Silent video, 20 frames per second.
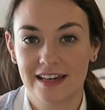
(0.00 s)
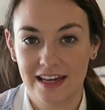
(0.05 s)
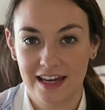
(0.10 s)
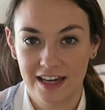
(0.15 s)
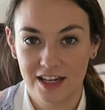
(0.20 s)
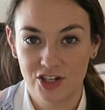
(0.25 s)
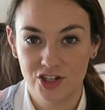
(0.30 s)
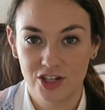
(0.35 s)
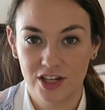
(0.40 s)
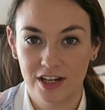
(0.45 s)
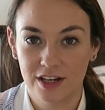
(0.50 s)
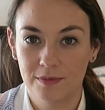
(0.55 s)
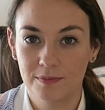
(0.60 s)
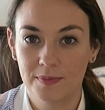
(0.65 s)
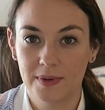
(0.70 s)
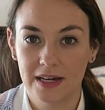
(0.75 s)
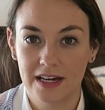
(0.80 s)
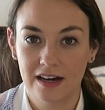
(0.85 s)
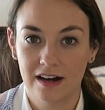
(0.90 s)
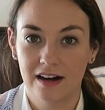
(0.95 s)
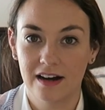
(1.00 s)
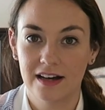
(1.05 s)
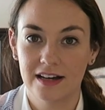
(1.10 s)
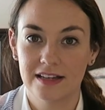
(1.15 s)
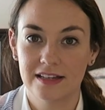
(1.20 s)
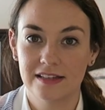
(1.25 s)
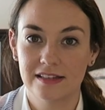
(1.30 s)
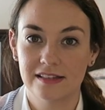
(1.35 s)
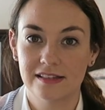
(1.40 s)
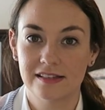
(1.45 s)
the kitchen,
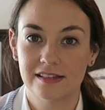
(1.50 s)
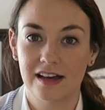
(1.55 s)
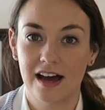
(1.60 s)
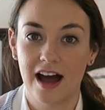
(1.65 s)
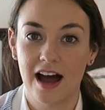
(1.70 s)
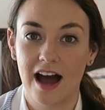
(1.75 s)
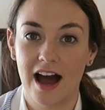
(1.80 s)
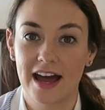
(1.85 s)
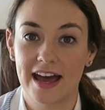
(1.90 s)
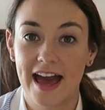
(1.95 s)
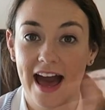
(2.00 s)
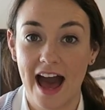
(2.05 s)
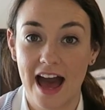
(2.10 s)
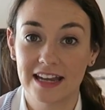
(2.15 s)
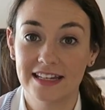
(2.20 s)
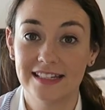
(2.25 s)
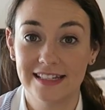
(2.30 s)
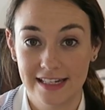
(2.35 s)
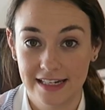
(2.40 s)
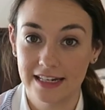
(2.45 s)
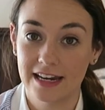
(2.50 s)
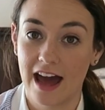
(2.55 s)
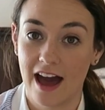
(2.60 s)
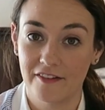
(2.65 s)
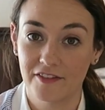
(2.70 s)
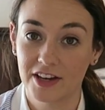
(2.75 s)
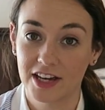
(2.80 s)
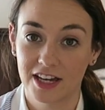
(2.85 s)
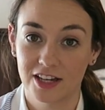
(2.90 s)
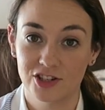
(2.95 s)
because I didn't
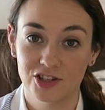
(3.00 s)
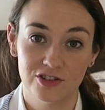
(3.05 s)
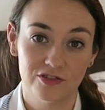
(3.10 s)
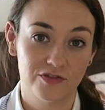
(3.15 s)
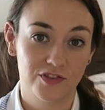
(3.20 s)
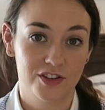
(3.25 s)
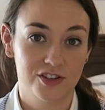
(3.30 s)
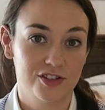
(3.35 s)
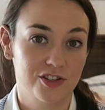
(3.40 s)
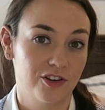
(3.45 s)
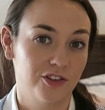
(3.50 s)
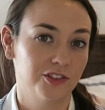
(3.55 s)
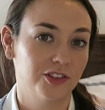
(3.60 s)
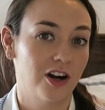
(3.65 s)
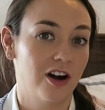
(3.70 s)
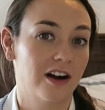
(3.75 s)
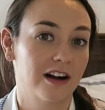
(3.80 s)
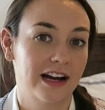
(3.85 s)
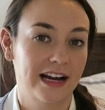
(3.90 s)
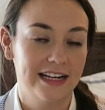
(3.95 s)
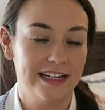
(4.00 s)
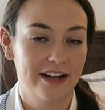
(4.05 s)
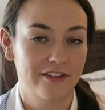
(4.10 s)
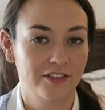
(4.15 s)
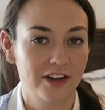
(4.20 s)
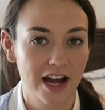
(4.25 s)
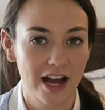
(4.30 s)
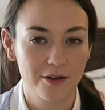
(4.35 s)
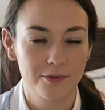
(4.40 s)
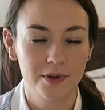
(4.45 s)
have a kitchen for so long. I
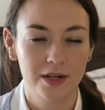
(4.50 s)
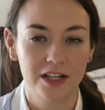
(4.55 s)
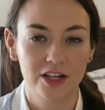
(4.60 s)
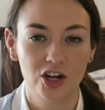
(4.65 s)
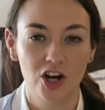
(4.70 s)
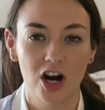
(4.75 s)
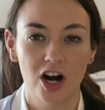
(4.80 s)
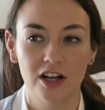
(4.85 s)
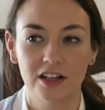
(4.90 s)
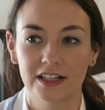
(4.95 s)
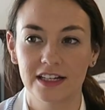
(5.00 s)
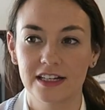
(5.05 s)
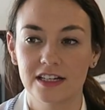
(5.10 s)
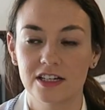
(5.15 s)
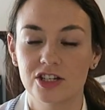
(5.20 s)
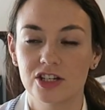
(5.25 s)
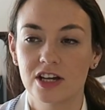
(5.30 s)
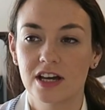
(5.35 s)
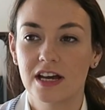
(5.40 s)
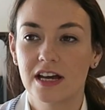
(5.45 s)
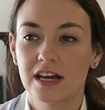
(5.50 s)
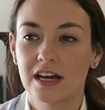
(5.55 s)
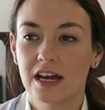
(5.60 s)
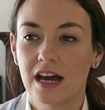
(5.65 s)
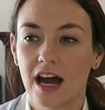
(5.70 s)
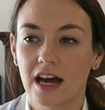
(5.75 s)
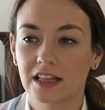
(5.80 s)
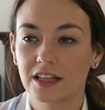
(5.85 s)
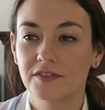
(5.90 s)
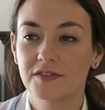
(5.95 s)
never had one in college.
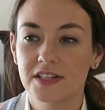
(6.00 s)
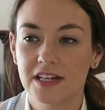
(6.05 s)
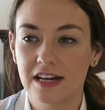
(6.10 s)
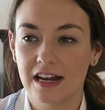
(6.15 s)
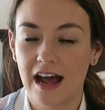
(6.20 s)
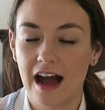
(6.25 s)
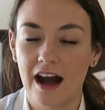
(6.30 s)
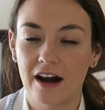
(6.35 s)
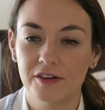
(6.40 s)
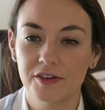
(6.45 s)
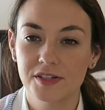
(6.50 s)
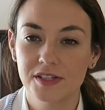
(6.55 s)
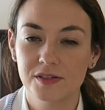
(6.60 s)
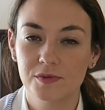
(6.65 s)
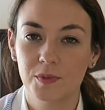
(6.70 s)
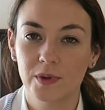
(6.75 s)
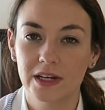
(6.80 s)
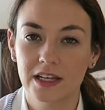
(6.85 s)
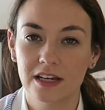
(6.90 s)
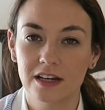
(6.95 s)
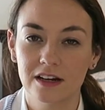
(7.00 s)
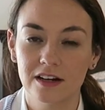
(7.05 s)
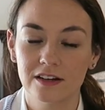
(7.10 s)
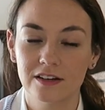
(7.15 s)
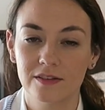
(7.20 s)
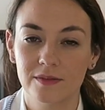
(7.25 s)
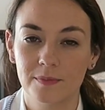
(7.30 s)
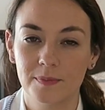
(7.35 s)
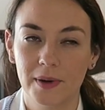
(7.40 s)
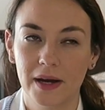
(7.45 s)
I lived in a house one
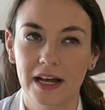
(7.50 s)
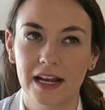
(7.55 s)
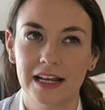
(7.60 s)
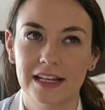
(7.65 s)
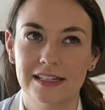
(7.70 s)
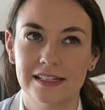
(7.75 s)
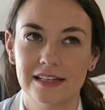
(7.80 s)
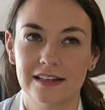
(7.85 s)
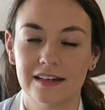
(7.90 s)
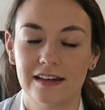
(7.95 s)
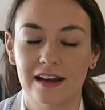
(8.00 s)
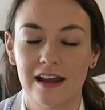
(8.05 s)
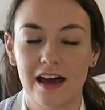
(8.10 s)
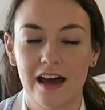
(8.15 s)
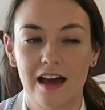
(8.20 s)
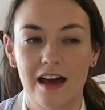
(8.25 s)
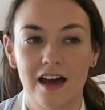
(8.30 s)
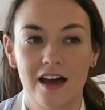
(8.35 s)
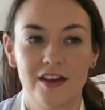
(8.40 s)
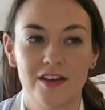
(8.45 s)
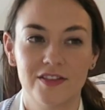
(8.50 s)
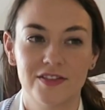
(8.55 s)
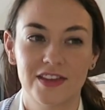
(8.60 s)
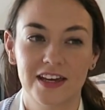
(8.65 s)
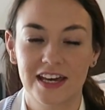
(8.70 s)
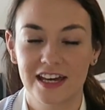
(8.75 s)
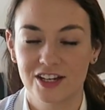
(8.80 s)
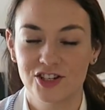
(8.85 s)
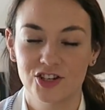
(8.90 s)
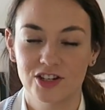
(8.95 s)
year, but the
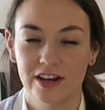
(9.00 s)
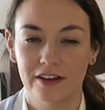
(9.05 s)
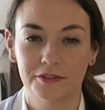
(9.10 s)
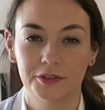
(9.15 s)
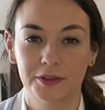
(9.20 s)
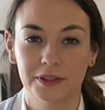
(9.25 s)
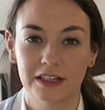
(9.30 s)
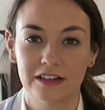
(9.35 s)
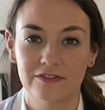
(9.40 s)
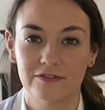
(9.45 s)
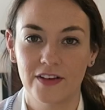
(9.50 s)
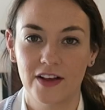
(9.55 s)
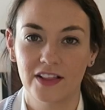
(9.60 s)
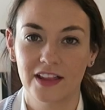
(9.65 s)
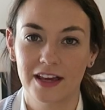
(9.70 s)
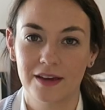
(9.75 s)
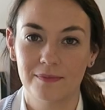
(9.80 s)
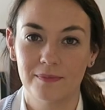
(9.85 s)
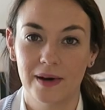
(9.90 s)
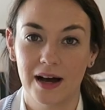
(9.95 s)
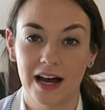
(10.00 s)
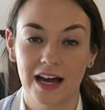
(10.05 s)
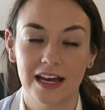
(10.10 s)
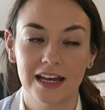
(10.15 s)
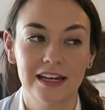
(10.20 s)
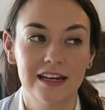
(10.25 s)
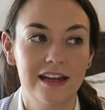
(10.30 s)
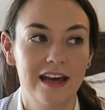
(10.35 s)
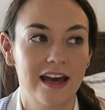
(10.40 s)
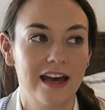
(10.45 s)
kitchen never really felt like
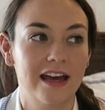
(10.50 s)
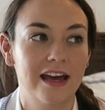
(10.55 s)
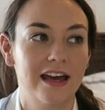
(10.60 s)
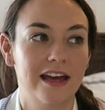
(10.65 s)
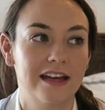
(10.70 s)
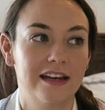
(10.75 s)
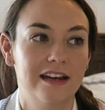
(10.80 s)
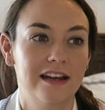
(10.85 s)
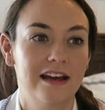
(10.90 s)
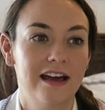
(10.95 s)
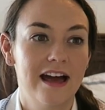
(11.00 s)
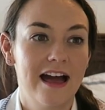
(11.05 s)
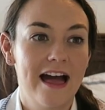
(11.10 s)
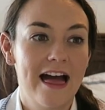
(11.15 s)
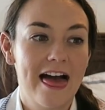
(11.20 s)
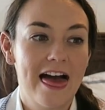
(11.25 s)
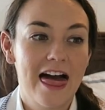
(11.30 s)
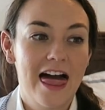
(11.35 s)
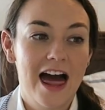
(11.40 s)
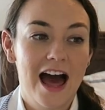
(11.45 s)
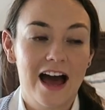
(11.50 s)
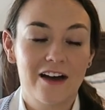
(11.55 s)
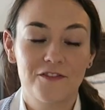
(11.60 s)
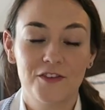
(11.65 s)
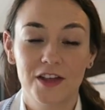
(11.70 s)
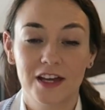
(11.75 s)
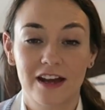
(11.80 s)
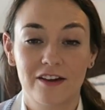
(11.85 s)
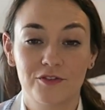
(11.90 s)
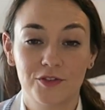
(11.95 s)
mine, and I
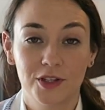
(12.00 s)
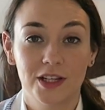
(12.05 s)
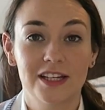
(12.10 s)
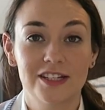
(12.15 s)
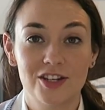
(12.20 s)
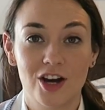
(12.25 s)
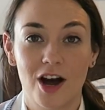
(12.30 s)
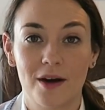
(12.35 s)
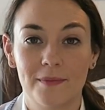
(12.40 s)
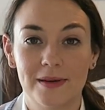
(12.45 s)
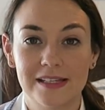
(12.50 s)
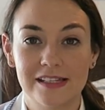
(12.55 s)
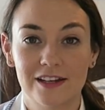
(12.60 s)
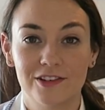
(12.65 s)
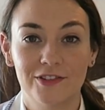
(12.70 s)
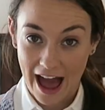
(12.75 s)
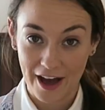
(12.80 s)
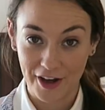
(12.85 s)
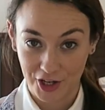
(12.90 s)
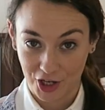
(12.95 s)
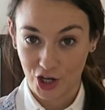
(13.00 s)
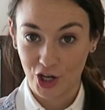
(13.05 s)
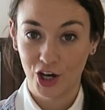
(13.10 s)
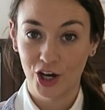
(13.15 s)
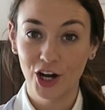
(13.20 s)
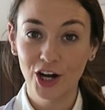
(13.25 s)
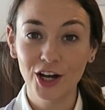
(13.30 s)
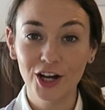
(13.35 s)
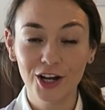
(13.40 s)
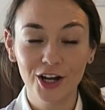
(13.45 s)
feel like I've really taught myself how to
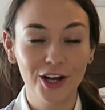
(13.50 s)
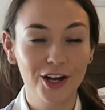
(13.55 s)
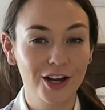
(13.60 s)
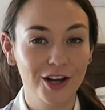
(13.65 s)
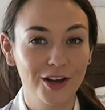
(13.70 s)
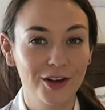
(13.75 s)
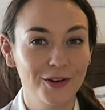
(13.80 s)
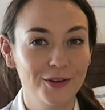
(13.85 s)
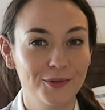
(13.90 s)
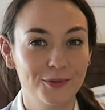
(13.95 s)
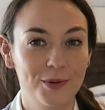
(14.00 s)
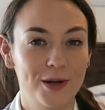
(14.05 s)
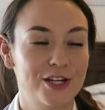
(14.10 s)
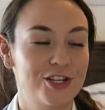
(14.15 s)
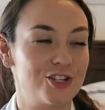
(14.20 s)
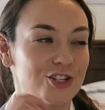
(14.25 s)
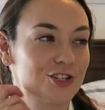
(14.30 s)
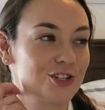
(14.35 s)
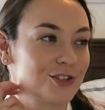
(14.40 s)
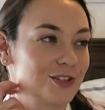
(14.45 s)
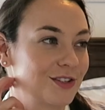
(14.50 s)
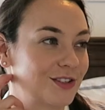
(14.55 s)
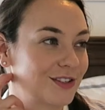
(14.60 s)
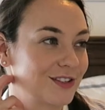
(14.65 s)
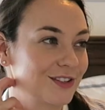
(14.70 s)
cook, which